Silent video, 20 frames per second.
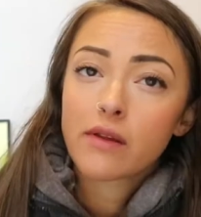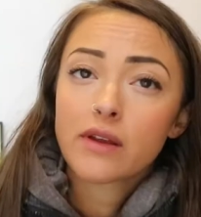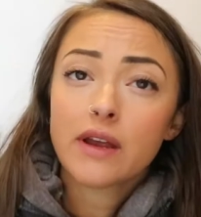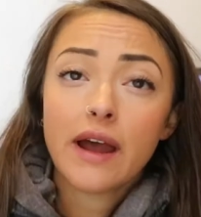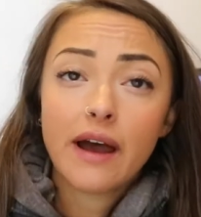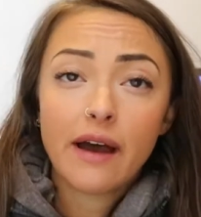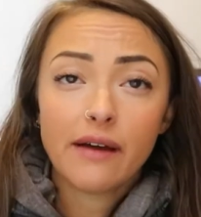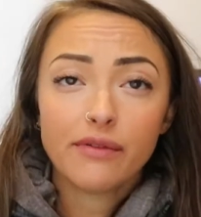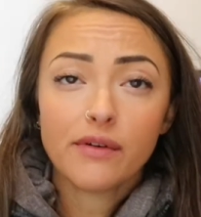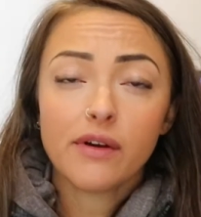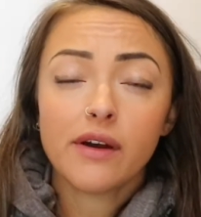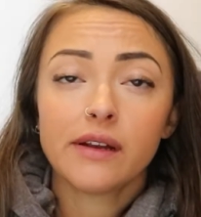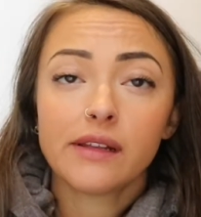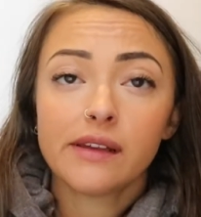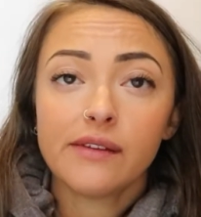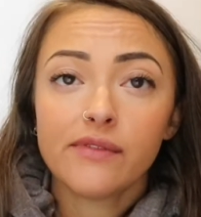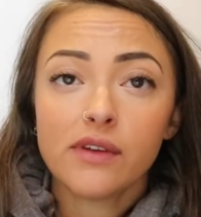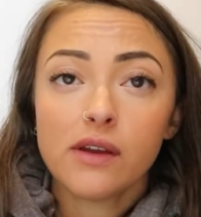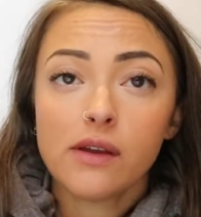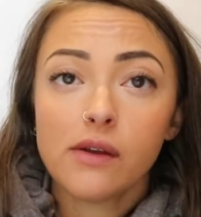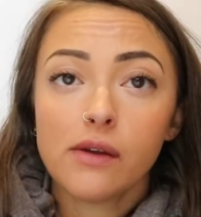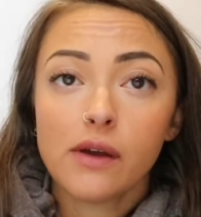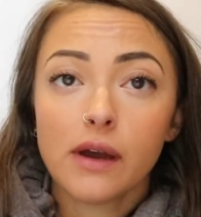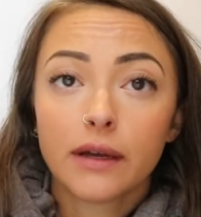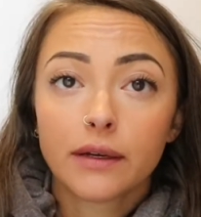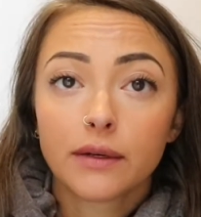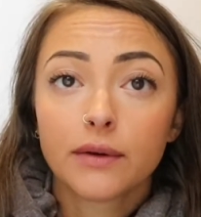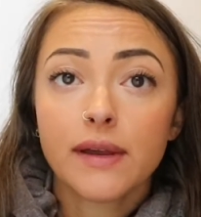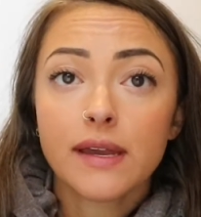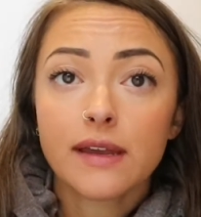Yeah, I thought I'd give you
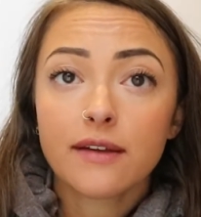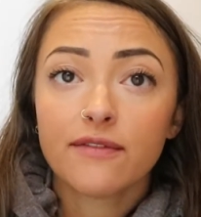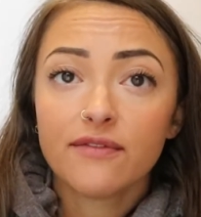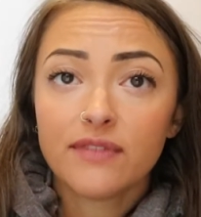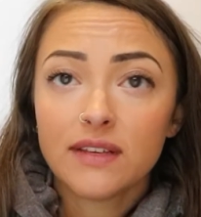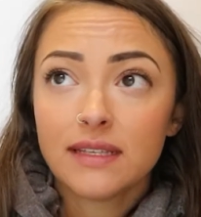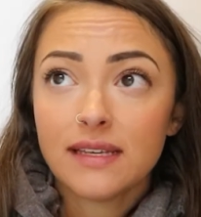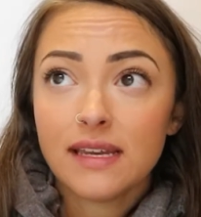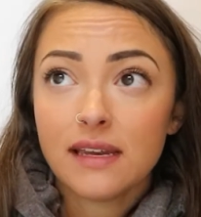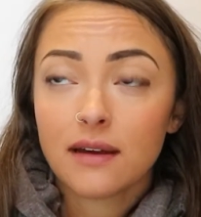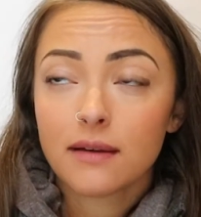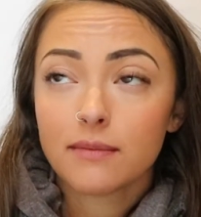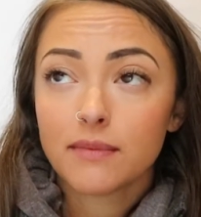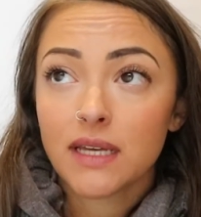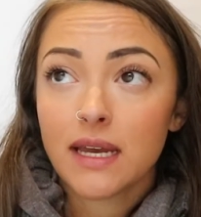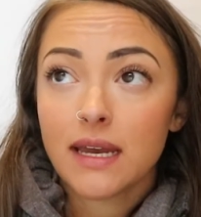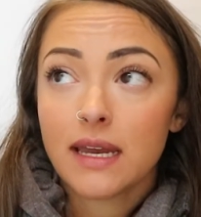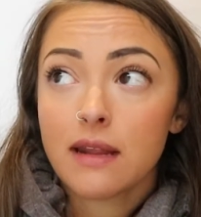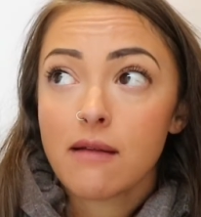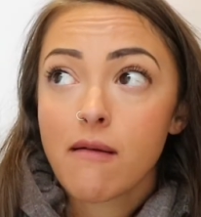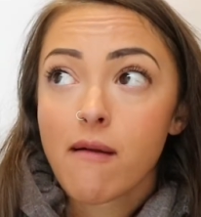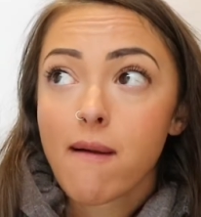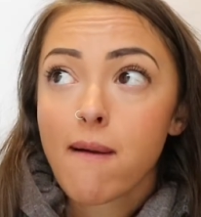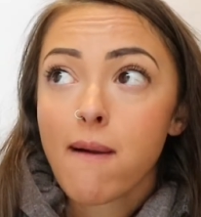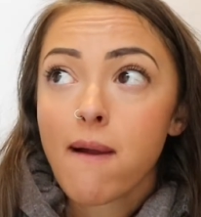a quick physique update,